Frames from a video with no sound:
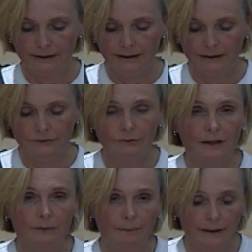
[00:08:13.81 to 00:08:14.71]
and do
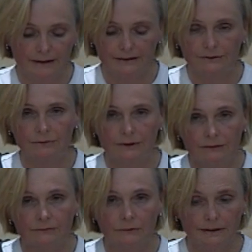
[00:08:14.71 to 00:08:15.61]
our best to
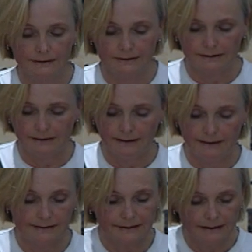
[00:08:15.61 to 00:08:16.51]
influence the
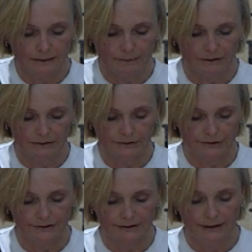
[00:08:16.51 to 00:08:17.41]
state
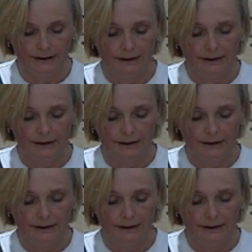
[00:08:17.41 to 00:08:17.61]
politicians